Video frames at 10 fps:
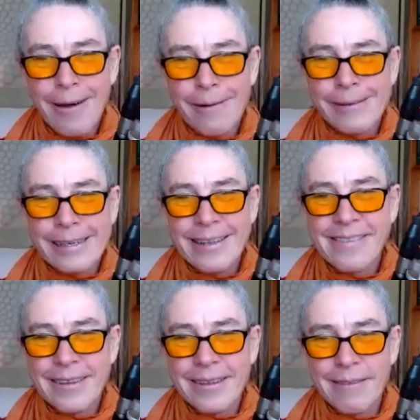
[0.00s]
our
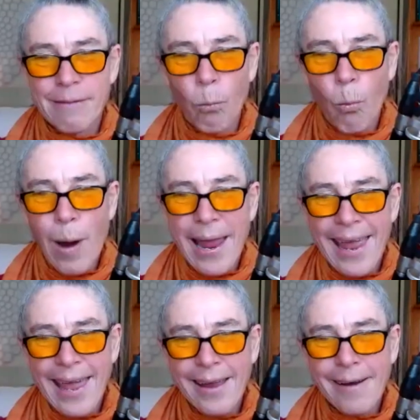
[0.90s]
listeners
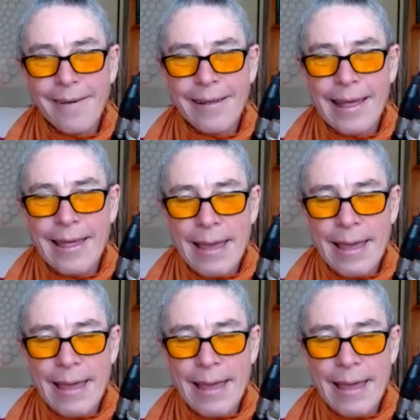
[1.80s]
where